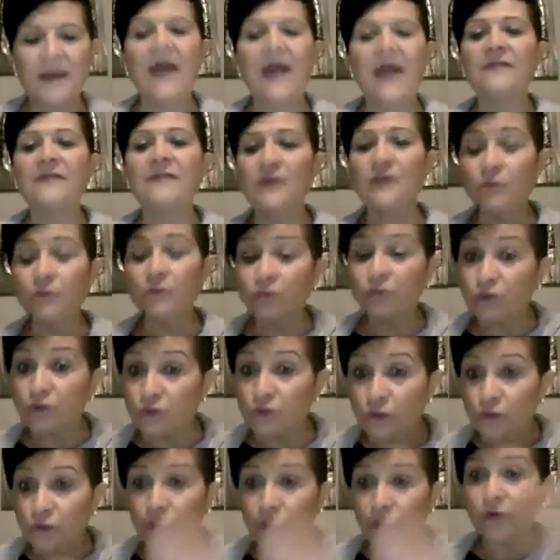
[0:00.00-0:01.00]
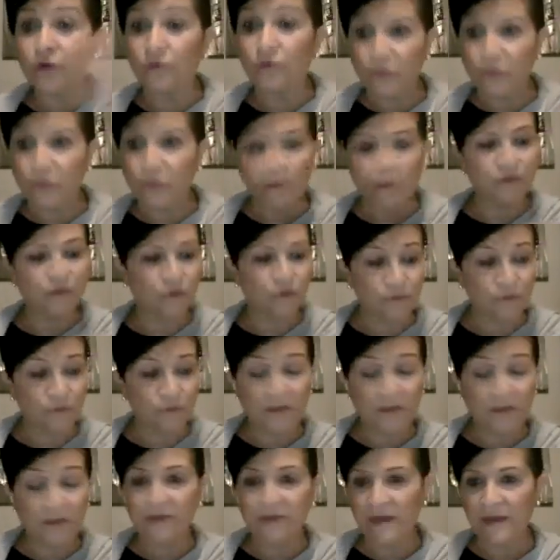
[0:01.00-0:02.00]
And then you circle those
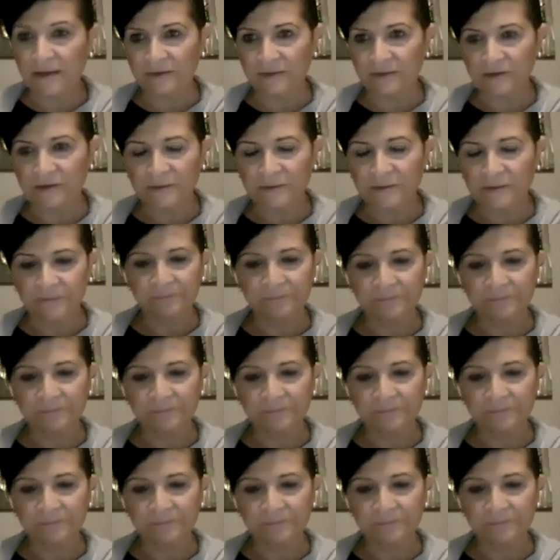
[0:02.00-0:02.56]
3 things.